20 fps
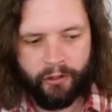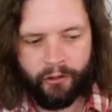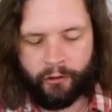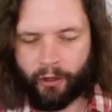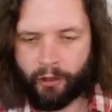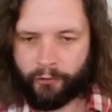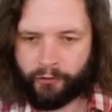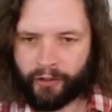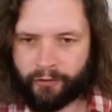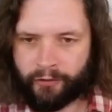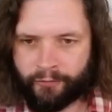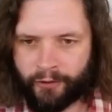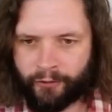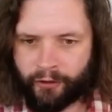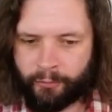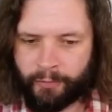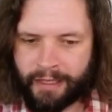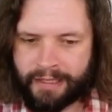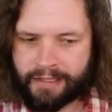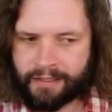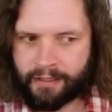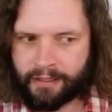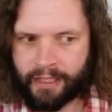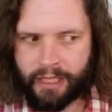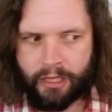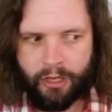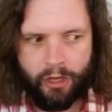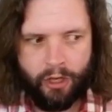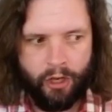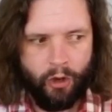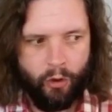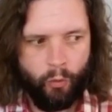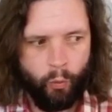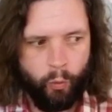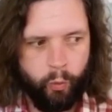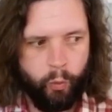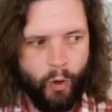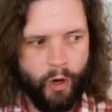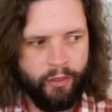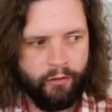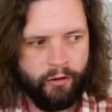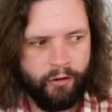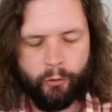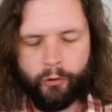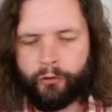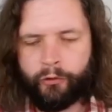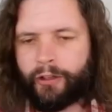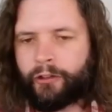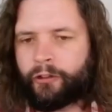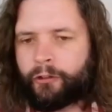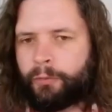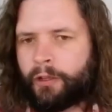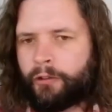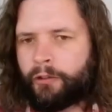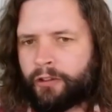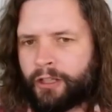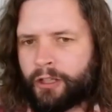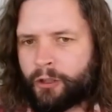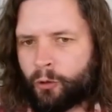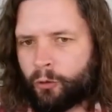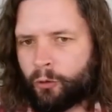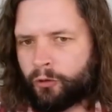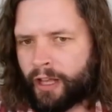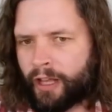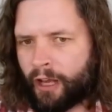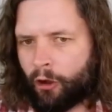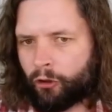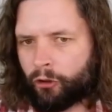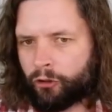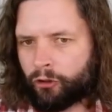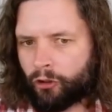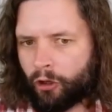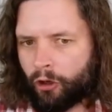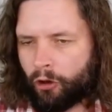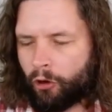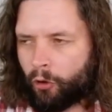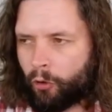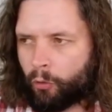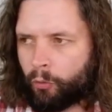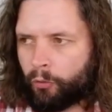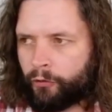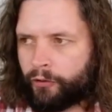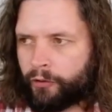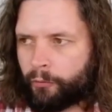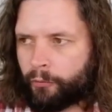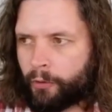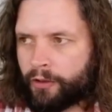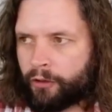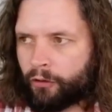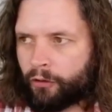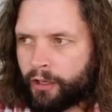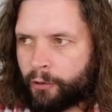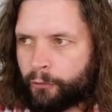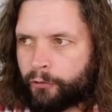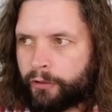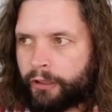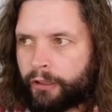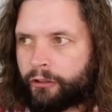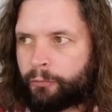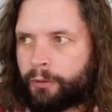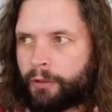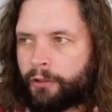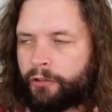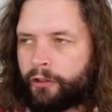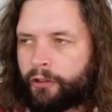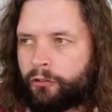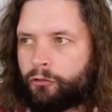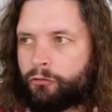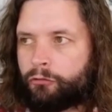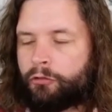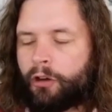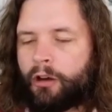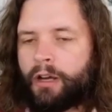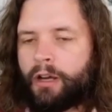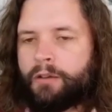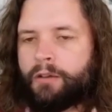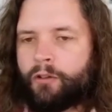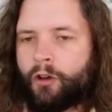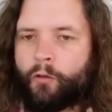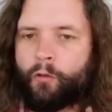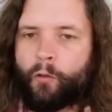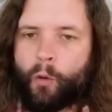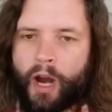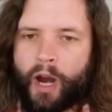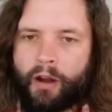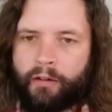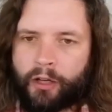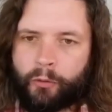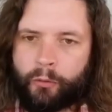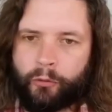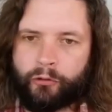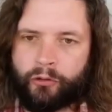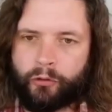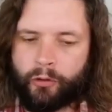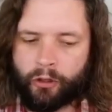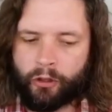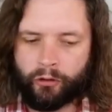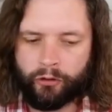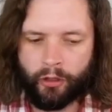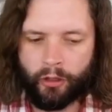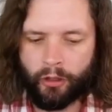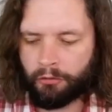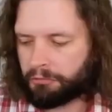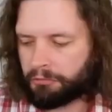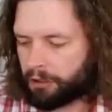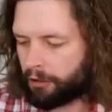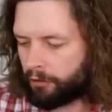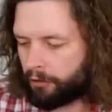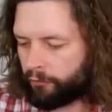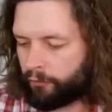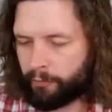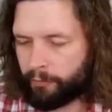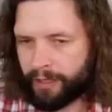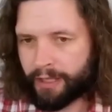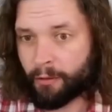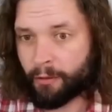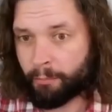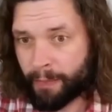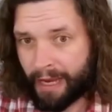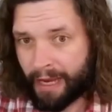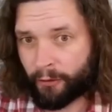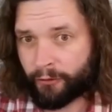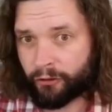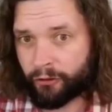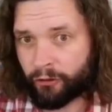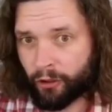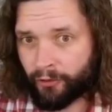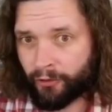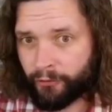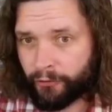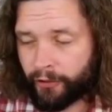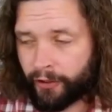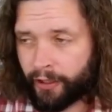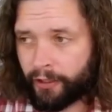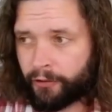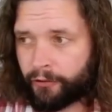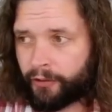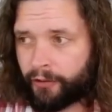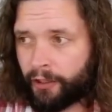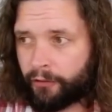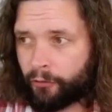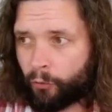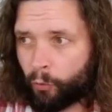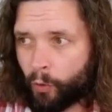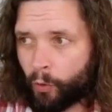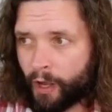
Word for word: So I'd say fundamentally, whether it was explicitly called out or not, or was it whether or not it was an explicit driver of what Eric was doing or not, for me, the bounded context is a